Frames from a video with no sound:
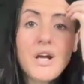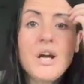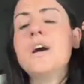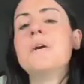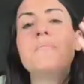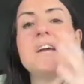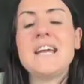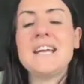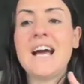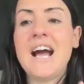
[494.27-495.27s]

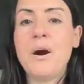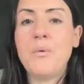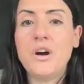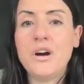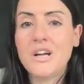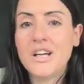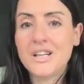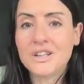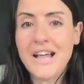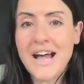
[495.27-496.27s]
in our
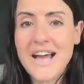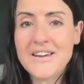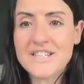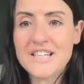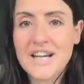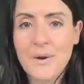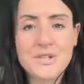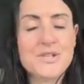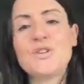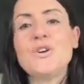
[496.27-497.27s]
lives and in our
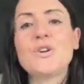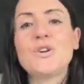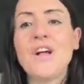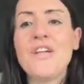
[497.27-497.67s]
circle,